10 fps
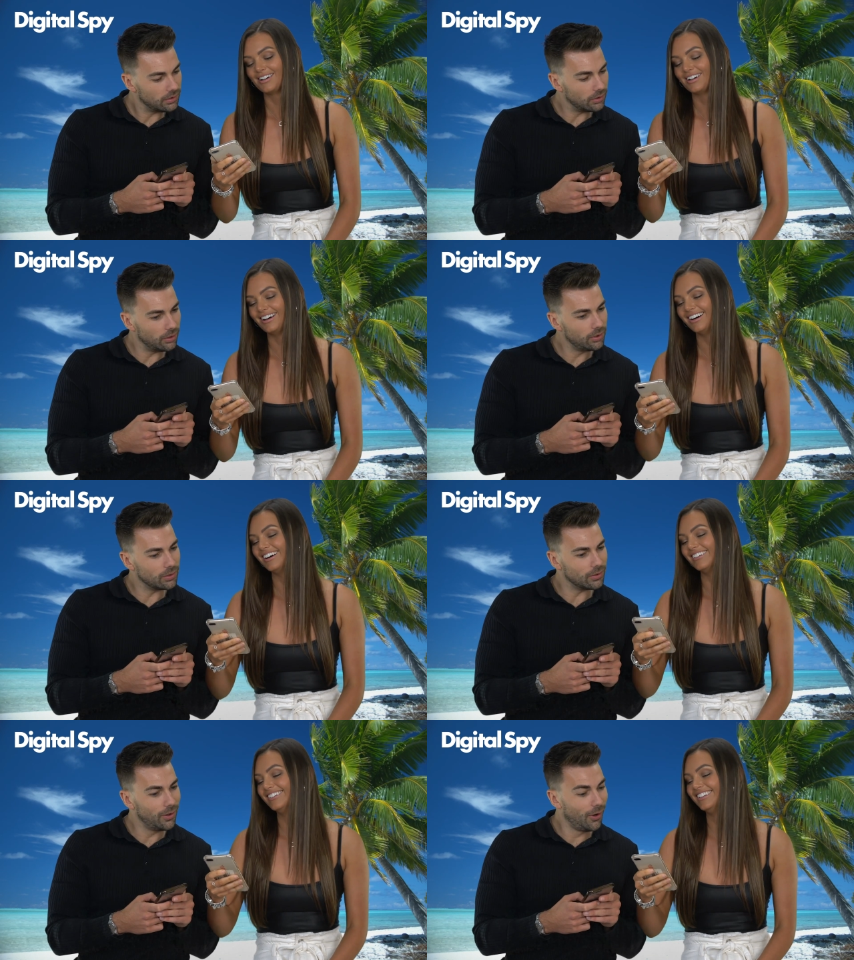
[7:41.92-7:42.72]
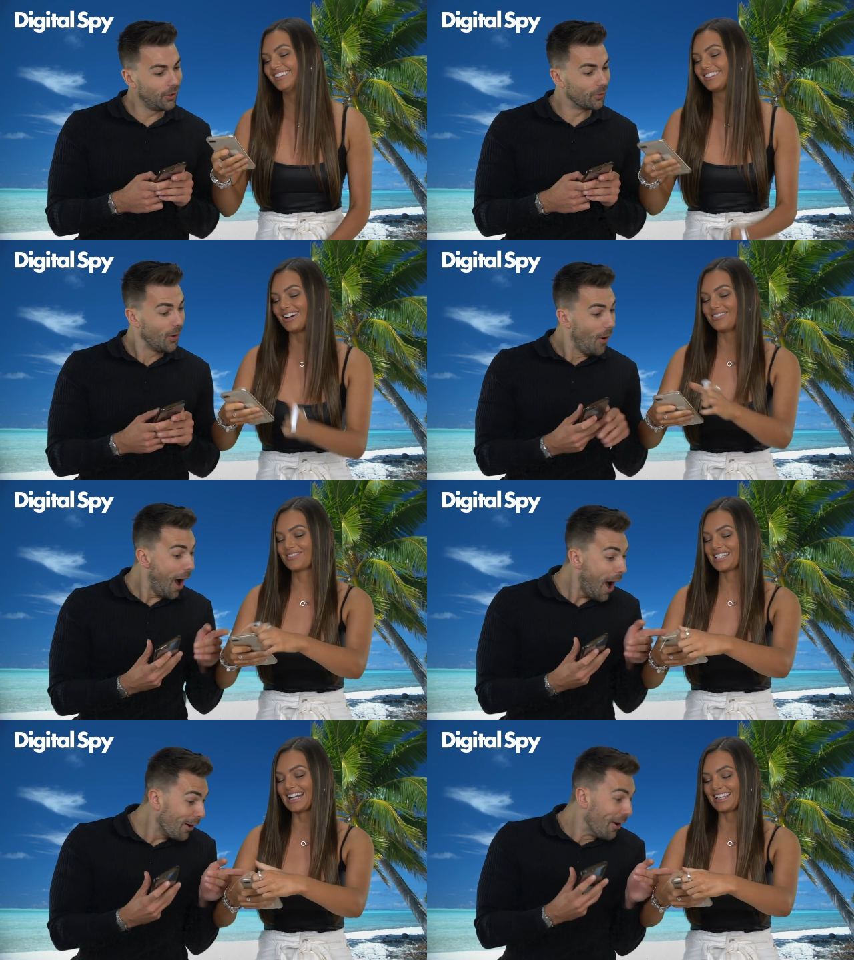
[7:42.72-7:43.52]
Speaker 1: Oh. Um, oh. Don't
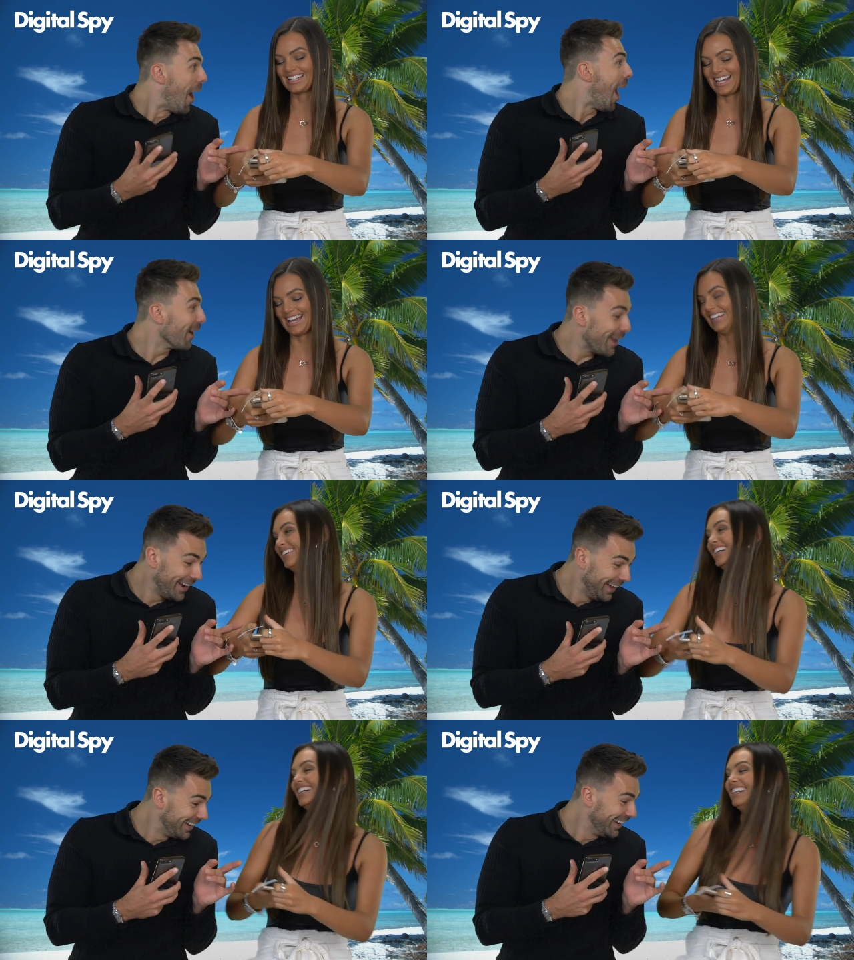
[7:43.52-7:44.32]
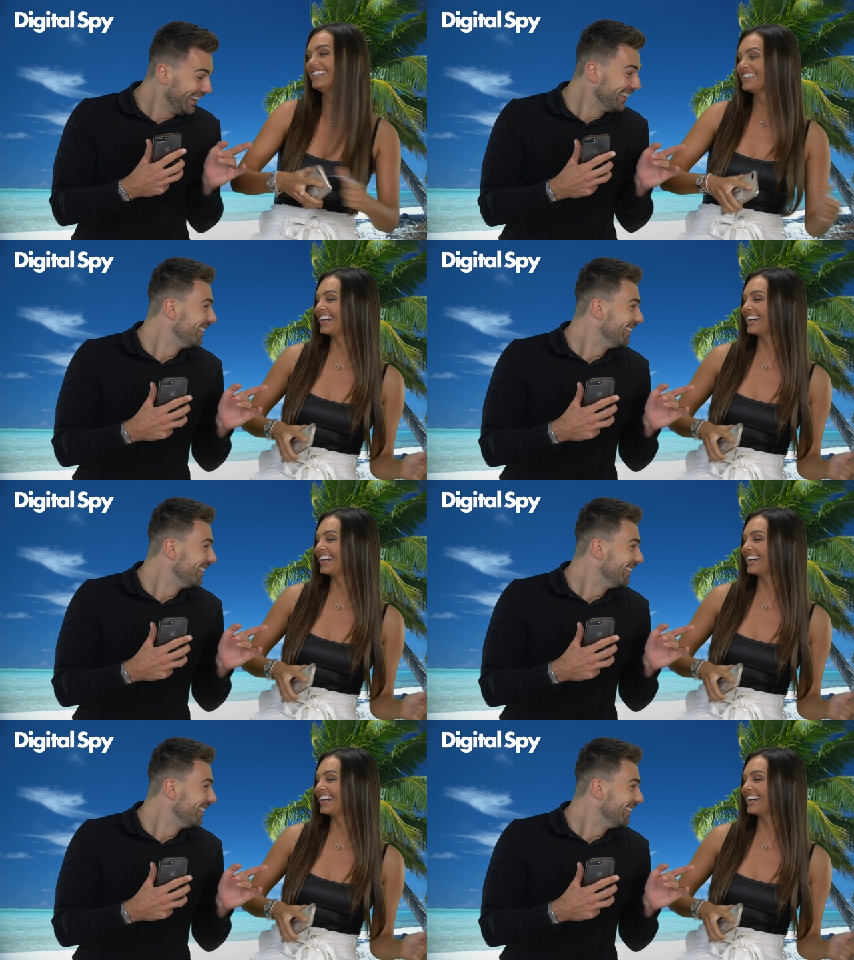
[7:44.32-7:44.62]
oh. oh.